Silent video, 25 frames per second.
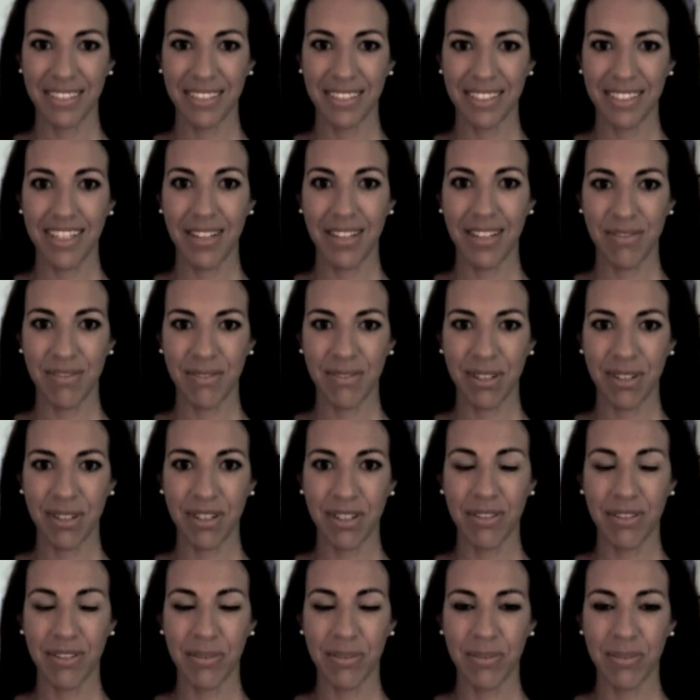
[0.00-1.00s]
and
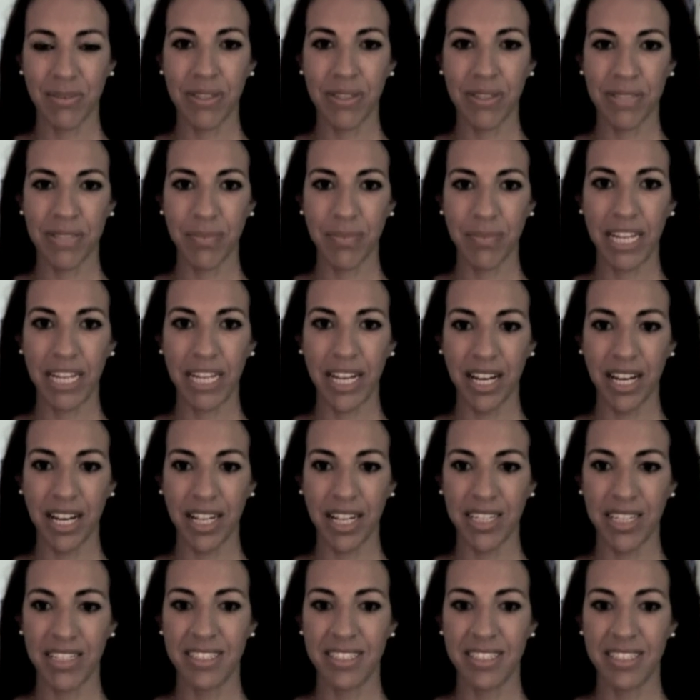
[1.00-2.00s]
vulnerable, it's
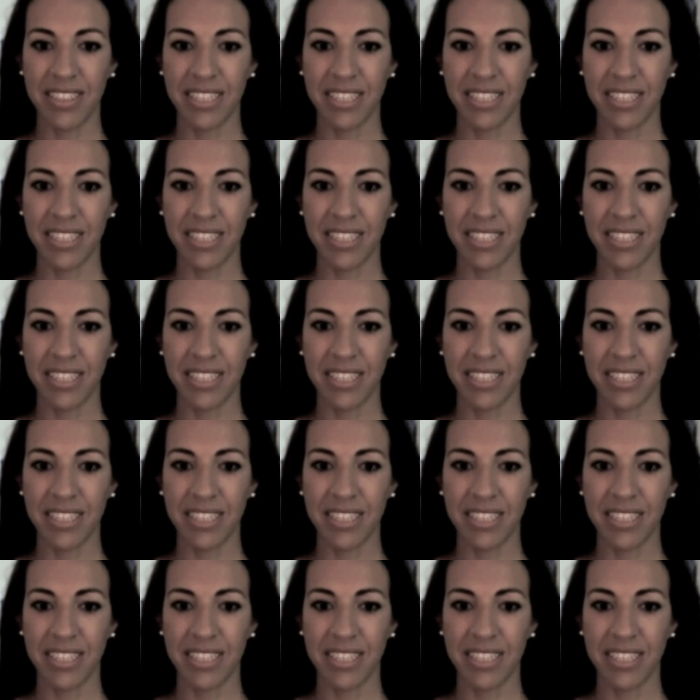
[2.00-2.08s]
because